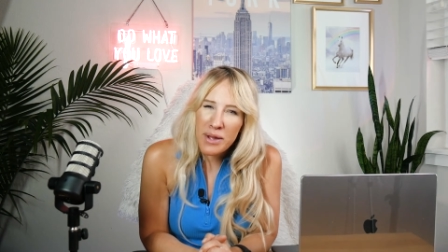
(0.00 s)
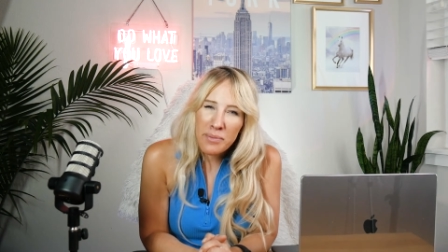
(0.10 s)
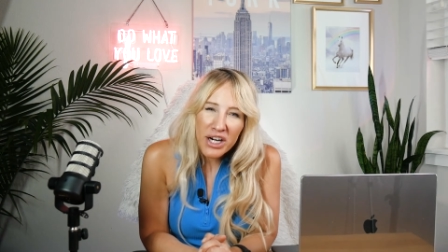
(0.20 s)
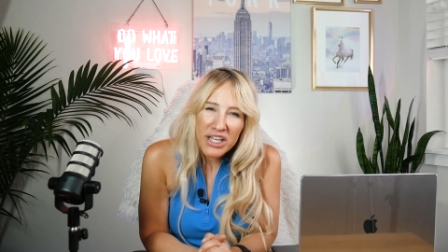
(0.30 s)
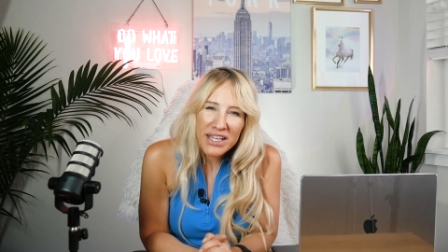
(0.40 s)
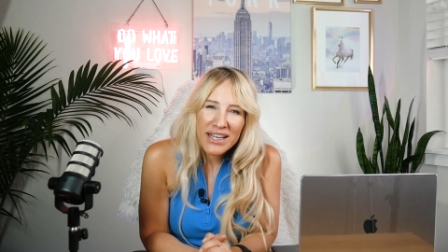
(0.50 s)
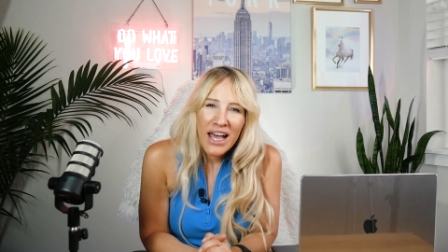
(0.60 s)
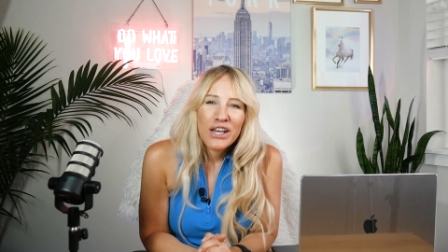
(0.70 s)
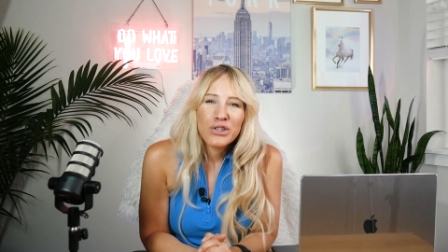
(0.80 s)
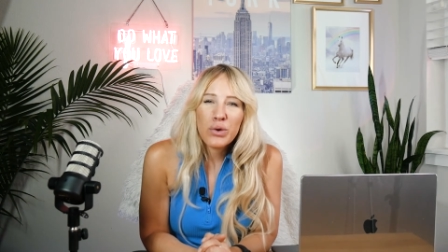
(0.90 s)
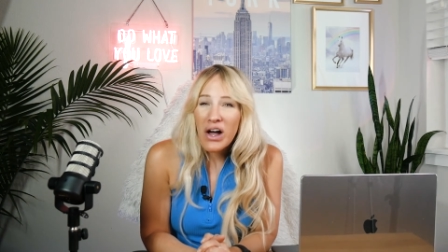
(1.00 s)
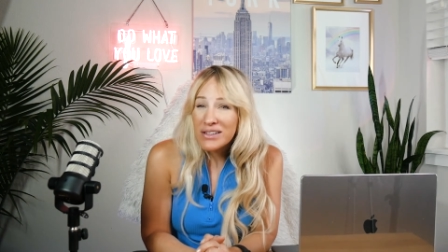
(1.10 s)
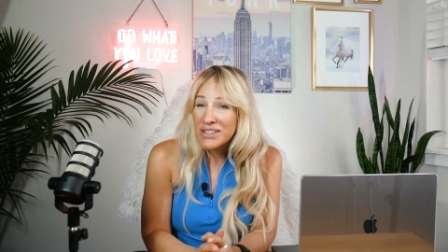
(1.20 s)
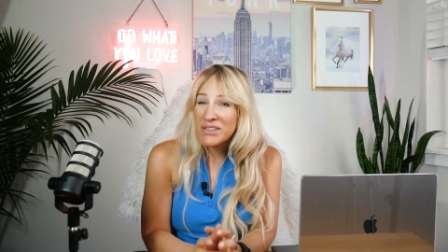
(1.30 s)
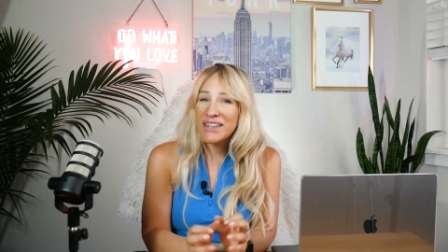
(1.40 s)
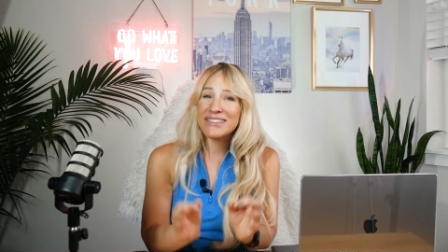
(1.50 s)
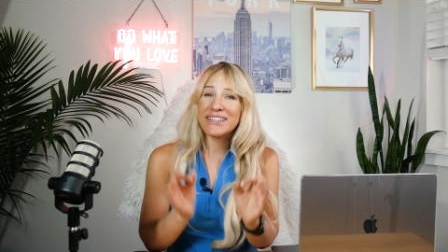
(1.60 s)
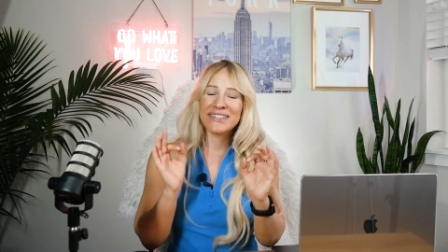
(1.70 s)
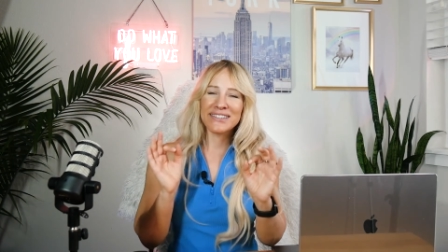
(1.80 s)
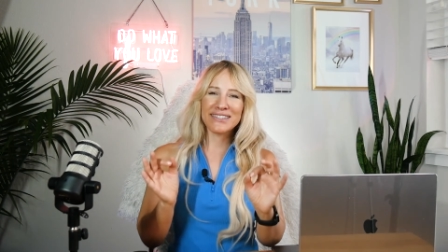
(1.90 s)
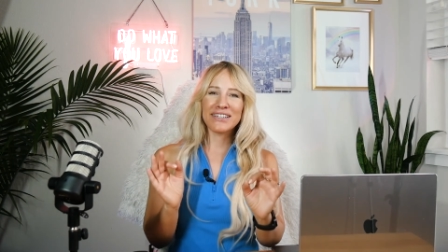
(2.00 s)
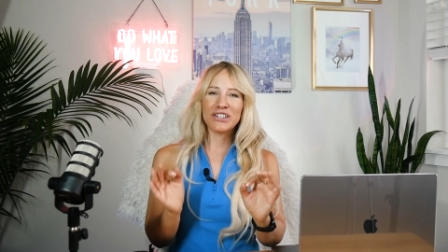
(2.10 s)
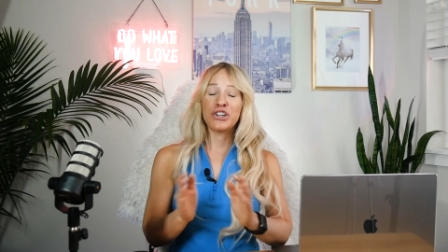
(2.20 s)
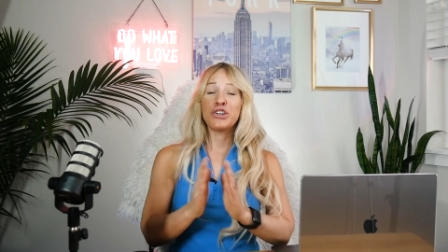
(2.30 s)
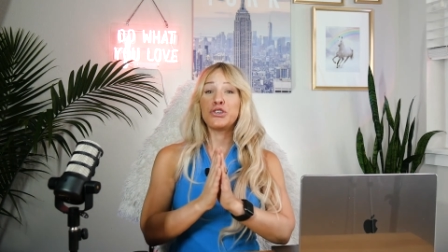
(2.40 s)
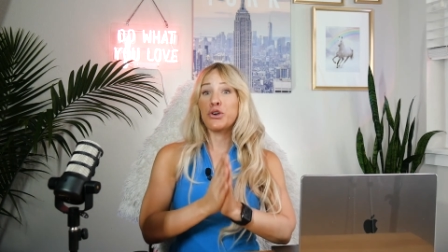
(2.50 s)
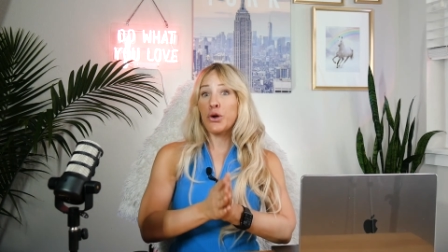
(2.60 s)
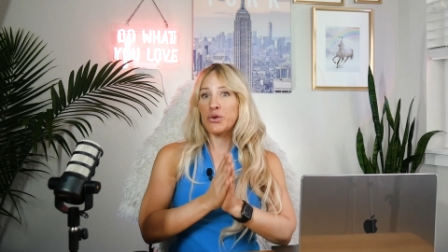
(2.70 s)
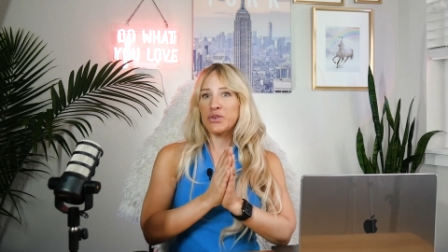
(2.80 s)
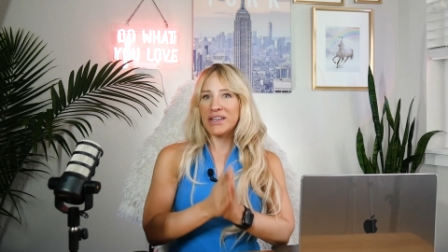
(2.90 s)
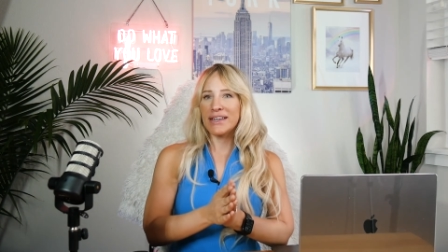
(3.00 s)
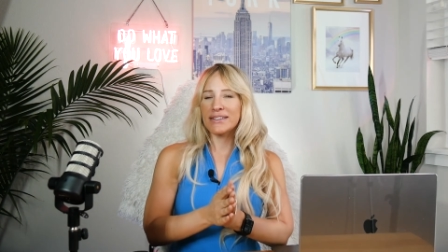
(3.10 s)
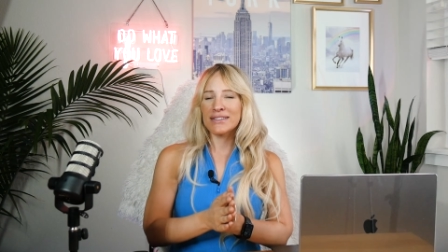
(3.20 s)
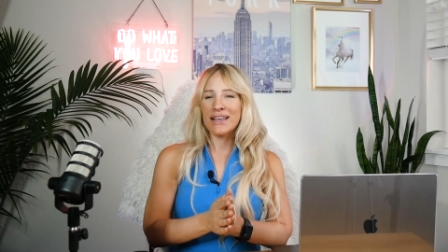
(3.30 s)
market, you also need to consider your own needs.